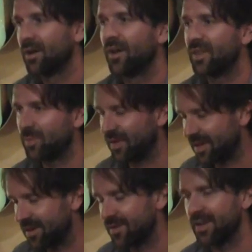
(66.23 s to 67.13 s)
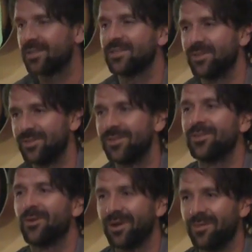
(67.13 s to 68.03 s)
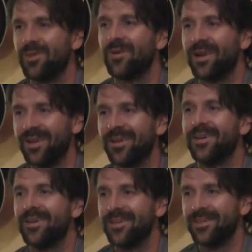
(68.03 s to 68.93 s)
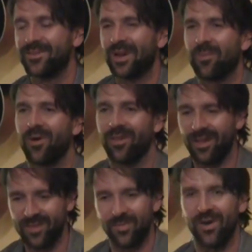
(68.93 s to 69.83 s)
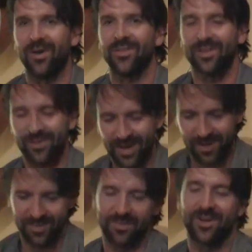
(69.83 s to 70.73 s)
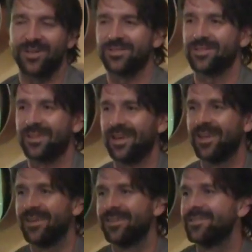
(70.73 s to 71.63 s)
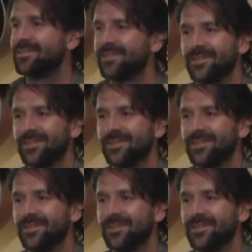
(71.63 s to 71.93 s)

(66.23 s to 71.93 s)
I think by the end of the next acoustic tour we're going to be ready to strap on the Les Pauls and crank up the Marshalls again and